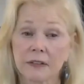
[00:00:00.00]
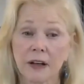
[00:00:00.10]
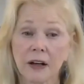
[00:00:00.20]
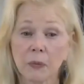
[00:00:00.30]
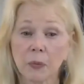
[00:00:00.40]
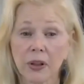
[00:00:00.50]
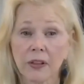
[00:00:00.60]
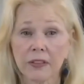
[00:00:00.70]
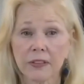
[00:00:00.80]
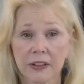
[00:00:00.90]
Um, one of
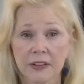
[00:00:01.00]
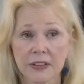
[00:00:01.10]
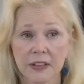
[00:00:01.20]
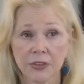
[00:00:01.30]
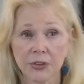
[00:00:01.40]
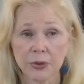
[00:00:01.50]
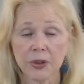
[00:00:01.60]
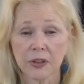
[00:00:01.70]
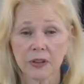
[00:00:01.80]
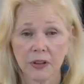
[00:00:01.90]
the things that if you're
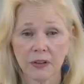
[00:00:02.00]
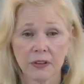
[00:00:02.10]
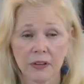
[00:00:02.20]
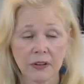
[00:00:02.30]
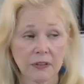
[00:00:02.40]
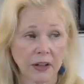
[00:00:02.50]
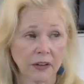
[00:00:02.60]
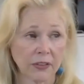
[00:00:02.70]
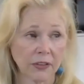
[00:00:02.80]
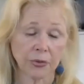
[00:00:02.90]
doing the, the kind
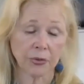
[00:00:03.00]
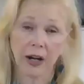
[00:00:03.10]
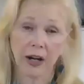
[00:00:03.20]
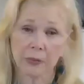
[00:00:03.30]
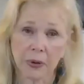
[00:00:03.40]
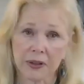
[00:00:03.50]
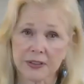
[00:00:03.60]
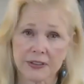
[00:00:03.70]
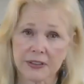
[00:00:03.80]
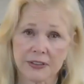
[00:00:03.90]
of the three act
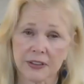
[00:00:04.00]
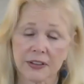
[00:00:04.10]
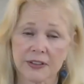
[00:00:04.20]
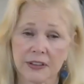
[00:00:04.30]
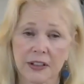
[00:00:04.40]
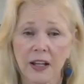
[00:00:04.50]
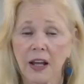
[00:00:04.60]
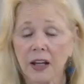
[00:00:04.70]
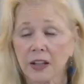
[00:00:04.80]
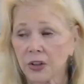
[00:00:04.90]
process is done is that,
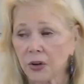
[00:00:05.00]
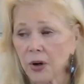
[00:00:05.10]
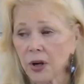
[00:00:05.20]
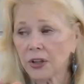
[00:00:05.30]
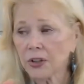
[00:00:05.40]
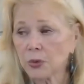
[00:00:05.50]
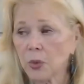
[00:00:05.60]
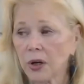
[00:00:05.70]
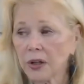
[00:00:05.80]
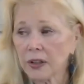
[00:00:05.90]
you know, you
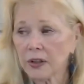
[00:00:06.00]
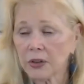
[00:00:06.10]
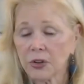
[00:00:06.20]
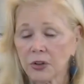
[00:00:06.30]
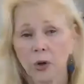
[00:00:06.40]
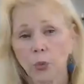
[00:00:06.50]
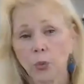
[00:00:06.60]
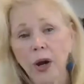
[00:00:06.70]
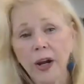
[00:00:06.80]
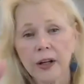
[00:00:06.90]
want to, you kind of
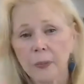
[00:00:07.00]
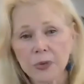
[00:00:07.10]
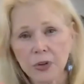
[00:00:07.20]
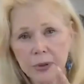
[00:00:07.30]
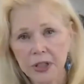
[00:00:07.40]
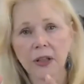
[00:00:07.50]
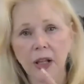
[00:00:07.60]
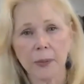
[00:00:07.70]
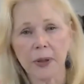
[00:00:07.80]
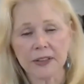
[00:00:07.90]
write up to the big
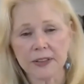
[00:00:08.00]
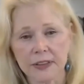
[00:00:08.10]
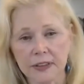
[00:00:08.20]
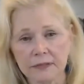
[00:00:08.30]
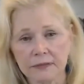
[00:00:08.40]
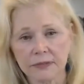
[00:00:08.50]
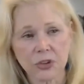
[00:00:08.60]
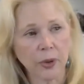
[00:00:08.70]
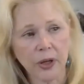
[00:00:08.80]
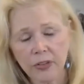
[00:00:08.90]
climax scene.
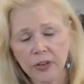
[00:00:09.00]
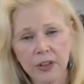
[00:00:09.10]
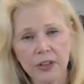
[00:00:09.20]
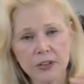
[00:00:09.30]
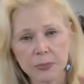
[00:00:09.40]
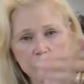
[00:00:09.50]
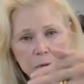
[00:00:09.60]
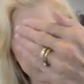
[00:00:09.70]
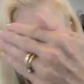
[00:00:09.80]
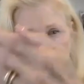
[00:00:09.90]
So everything is boom,
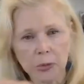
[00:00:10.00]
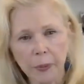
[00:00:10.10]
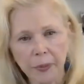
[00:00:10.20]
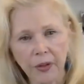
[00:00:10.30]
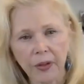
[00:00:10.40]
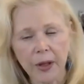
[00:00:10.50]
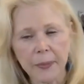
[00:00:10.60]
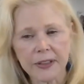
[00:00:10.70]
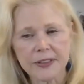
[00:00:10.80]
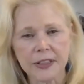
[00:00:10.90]
boom, boom, boom up to the
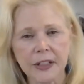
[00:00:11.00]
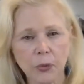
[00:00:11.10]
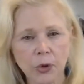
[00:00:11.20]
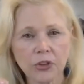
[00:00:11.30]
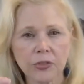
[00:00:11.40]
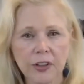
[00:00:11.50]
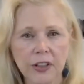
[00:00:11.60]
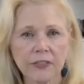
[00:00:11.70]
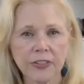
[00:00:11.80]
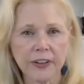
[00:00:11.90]
climax scene. Once you've
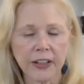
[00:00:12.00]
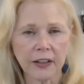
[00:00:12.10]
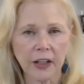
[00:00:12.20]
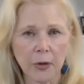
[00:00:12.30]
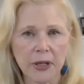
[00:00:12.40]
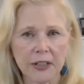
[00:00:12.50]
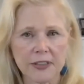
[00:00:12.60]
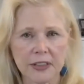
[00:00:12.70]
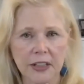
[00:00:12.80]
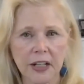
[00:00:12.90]
identified that climax
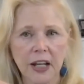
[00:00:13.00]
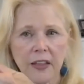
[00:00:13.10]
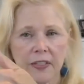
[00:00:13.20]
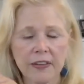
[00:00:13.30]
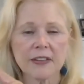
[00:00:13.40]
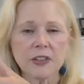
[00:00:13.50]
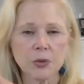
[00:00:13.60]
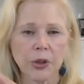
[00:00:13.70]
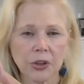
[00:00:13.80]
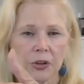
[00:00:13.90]
scene, this is
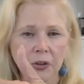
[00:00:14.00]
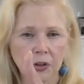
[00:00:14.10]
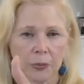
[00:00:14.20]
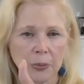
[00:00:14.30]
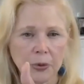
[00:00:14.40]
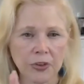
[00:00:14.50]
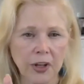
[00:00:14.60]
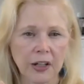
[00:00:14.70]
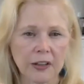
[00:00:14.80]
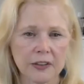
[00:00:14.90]
where your, your
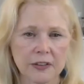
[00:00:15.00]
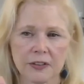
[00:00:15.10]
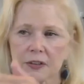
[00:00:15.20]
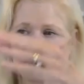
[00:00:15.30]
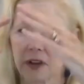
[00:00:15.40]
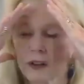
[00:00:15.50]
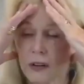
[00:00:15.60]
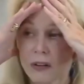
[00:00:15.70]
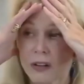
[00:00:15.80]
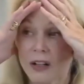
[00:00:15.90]
protagonist is going,
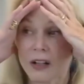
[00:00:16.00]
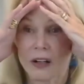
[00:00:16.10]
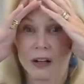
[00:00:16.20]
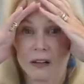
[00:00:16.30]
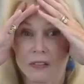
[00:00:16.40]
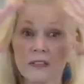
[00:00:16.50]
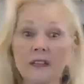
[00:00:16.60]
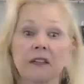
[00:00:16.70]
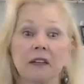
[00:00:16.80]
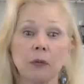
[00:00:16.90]
okay, this
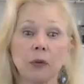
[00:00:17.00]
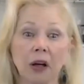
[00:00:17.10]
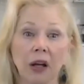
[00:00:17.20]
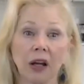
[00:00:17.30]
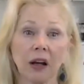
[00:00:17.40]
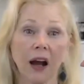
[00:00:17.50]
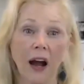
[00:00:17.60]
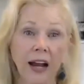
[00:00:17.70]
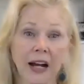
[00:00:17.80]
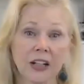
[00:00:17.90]
isn't working.
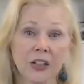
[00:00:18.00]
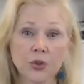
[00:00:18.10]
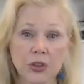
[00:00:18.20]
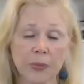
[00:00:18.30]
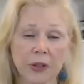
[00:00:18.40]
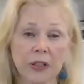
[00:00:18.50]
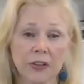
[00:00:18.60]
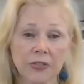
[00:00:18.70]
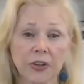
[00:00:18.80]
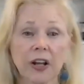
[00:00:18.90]
I got to do something
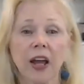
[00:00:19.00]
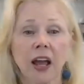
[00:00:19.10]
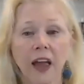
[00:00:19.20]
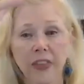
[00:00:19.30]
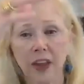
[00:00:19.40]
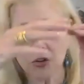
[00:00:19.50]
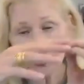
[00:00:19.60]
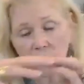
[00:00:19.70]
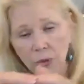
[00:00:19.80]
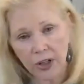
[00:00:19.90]
different. And then you
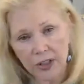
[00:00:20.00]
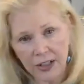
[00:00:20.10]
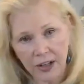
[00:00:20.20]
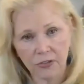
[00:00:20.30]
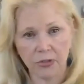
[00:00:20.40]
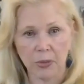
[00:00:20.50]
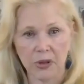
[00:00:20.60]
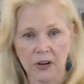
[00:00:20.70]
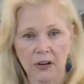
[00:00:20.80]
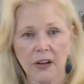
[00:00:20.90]
can write down from
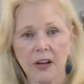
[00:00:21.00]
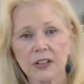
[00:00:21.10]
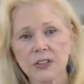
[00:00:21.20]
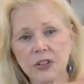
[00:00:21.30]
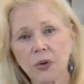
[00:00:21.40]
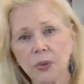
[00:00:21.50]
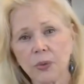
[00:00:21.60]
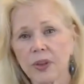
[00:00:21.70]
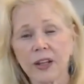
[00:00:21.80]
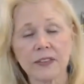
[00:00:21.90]
there. So
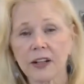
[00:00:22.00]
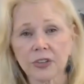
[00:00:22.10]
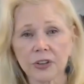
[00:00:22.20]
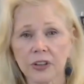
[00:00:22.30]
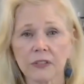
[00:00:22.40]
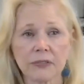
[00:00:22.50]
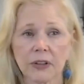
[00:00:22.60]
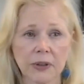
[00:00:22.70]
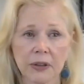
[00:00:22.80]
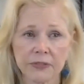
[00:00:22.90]
that's actually
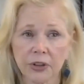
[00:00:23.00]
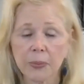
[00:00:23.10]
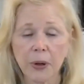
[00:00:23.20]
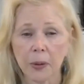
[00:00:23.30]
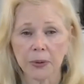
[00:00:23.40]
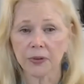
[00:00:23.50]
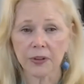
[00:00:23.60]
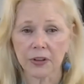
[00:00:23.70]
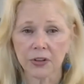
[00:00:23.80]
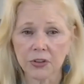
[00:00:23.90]
a very popular
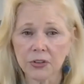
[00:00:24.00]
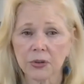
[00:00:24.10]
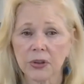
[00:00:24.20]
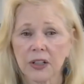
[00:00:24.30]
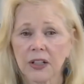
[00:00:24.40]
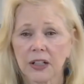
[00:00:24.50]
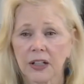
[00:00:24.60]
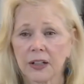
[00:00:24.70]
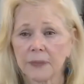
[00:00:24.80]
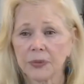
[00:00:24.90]
thing to do
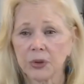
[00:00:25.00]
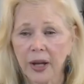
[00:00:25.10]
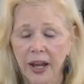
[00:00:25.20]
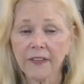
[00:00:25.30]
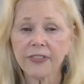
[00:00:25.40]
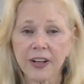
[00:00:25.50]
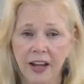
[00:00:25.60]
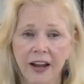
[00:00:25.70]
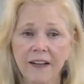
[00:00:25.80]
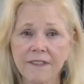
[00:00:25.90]
um, you have to
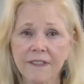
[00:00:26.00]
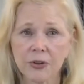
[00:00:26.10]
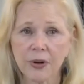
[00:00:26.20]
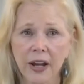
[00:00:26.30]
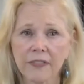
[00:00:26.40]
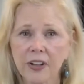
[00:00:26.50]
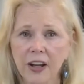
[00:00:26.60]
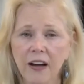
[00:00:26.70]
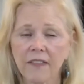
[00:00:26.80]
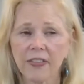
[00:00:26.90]
have you have to
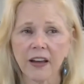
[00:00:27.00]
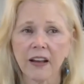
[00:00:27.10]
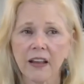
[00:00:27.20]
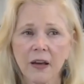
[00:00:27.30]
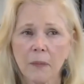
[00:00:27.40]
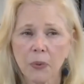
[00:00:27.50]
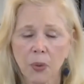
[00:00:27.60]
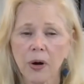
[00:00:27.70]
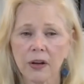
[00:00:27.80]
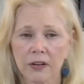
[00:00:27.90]
have that
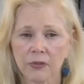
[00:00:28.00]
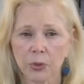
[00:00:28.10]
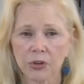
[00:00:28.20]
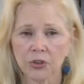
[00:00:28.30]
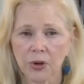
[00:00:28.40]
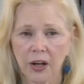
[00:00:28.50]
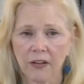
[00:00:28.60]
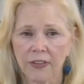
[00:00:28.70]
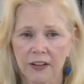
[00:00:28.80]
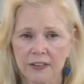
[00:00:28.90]
point of which you
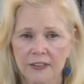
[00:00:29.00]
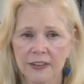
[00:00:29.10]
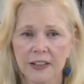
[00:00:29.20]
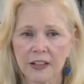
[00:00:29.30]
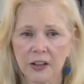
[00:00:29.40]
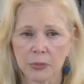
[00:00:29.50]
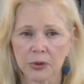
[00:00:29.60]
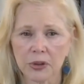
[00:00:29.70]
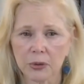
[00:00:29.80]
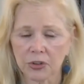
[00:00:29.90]
have that scene in the
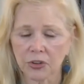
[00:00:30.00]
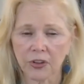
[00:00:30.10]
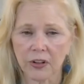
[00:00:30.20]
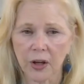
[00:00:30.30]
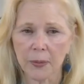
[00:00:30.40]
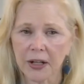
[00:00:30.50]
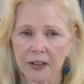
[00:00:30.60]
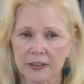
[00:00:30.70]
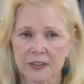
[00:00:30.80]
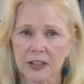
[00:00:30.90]
book, which is the
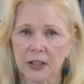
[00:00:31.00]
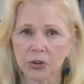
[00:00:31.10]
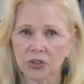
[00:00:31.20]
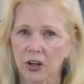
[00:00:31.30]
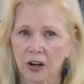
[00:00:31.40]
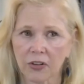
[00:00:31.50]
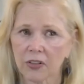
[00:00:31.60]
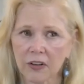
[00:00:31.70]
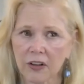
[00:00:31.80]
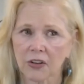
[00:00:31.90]
climactic scene, which
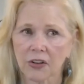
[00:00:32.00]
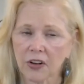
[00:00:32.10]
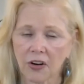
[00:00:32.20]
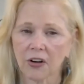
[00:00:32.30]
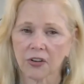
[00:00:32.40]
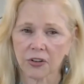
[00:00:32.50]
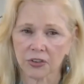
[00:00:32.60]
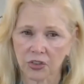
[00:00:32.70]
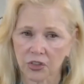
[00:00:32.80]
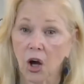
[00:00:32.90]
everything your character
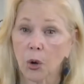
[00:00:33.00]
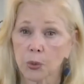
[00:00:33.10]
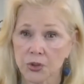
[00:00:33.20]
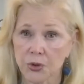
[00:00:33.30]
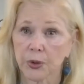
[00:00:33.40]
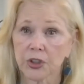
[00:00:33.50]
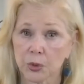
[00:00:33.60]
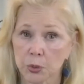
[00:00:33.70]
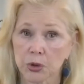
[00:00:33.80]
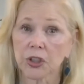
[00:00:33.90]
has thought was going to
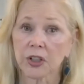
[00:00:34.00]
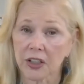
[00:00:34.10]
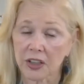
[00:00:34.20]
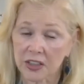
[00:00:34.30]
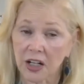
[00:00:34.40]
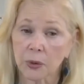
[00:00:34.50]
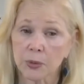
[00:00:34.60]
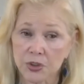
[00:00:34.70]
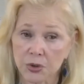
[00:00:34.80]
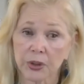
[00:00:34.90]
work and they thought
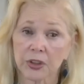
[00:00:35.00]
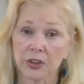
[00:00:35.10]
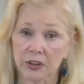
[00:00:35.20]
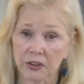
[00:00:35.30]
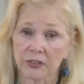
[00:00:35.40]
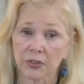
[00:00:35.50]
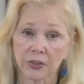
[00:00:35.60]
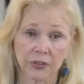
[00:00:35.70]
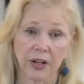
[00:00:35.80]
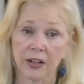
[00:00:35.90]
was going to deliver
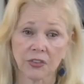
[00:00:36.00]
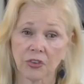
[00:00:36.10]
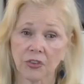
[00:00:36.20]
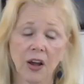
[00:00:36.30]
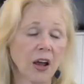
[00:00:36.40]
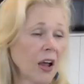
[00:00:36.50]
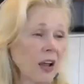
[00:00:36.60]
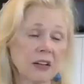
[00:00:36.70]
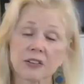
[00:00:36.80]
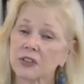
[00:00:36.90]
their answer
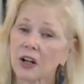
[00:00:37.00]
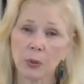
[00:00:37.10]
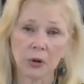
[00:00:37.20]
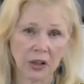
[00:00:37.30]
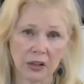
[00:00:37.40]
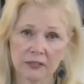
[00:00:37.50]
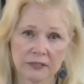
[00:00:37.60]
is not working.